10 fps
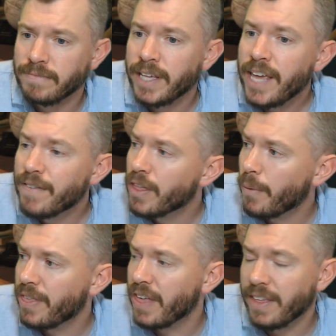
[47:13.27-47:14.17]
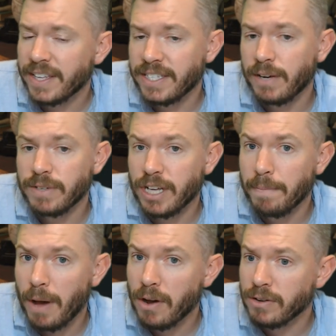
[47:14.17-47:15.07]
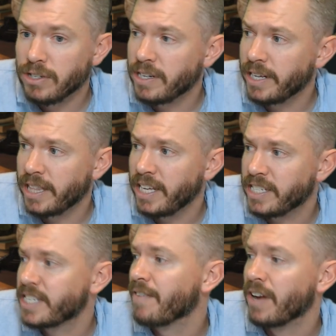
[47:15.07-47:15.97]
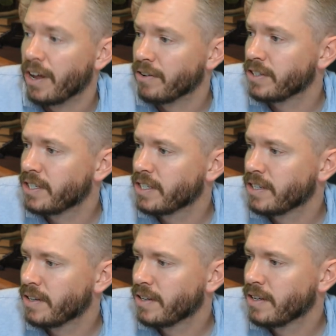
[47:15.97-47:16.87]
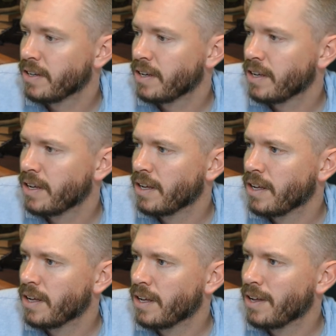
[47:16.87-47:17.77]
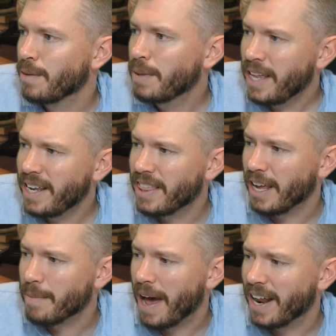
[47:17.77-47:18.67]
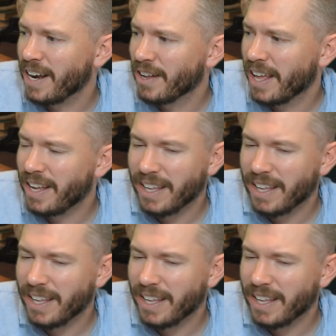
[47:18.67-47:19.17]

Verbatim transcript: even though we think this thing was composed in the 700s. But then you think about it and you're like,